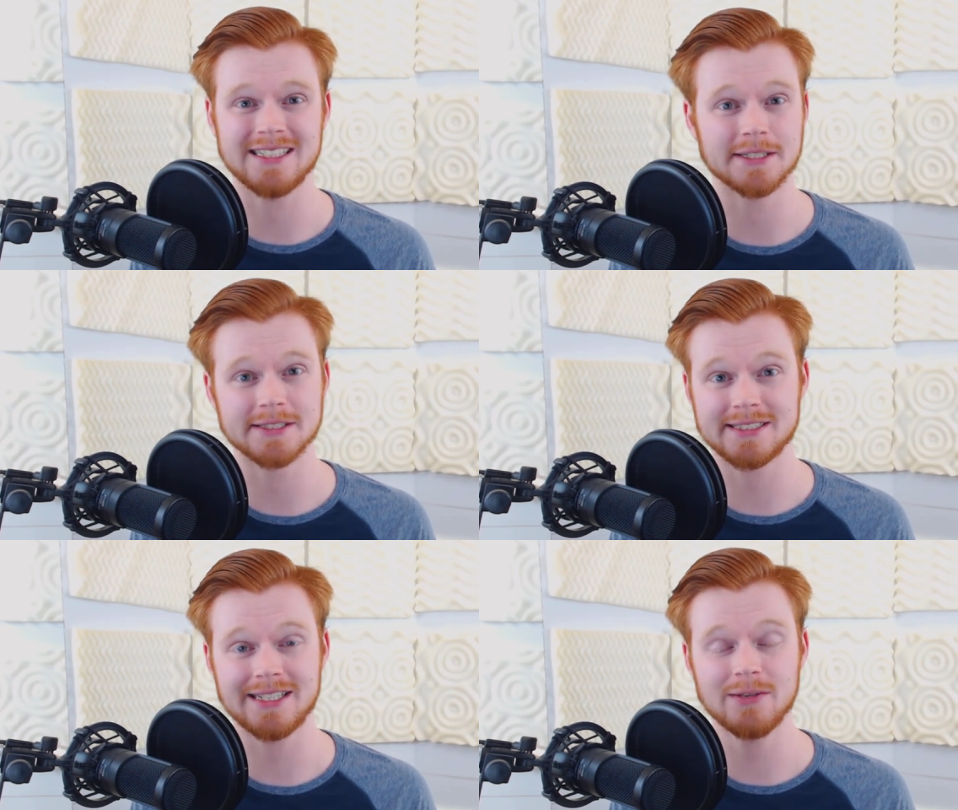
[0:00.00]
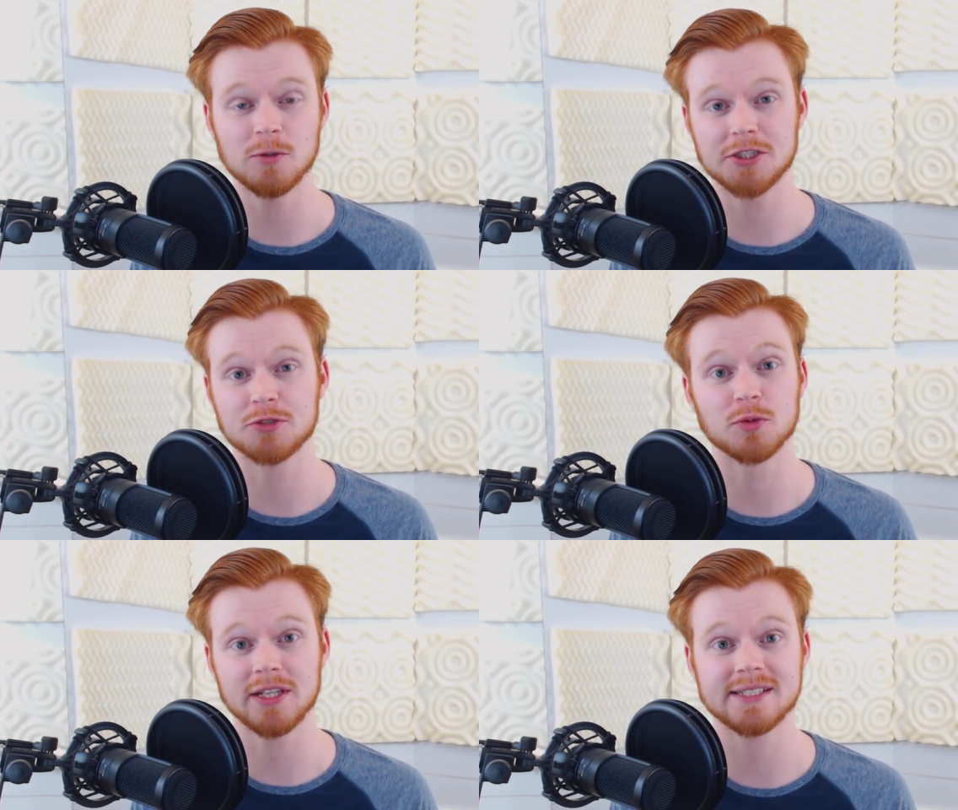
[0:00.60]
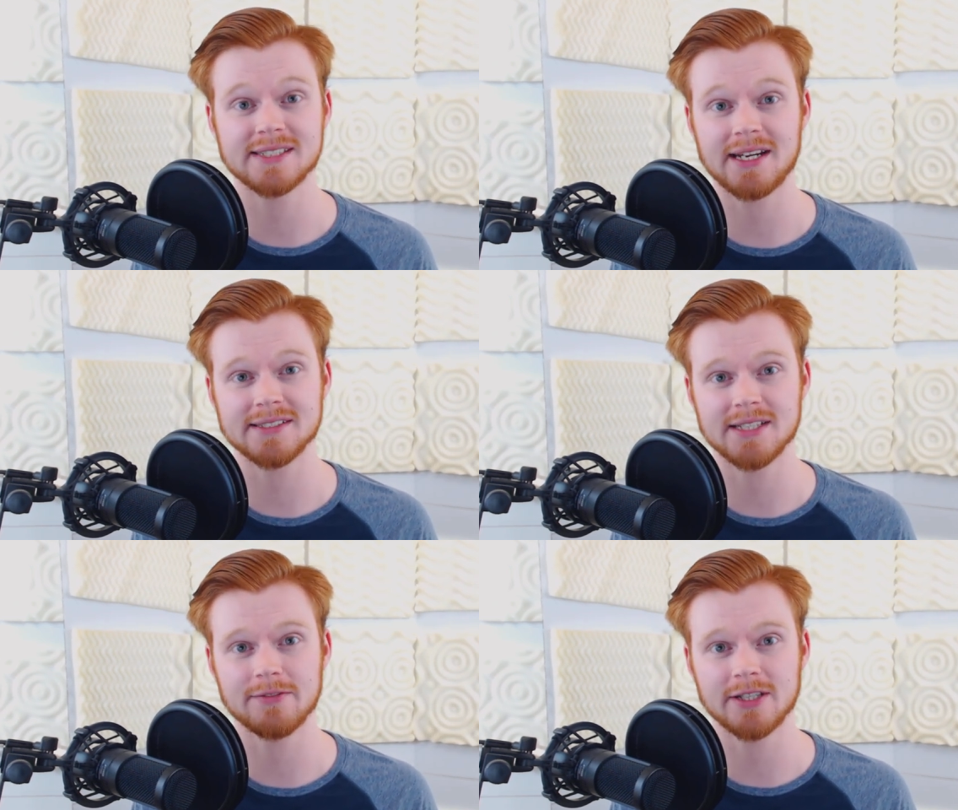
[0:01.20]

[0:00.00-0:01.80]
DLC, which is really exciting stuff.